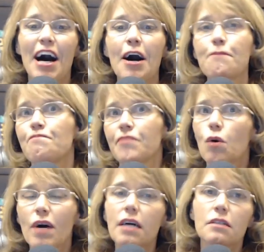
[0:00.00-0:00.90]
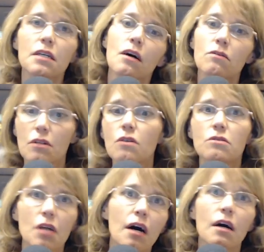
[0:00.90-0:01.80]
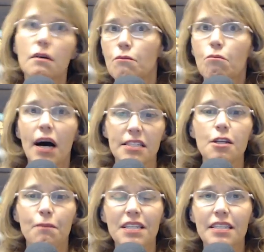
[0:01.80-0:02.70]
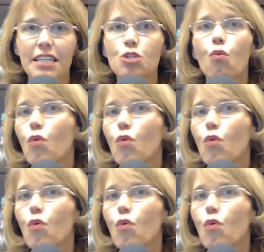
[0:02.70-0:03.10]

Um, Well, you know, those are possibilities.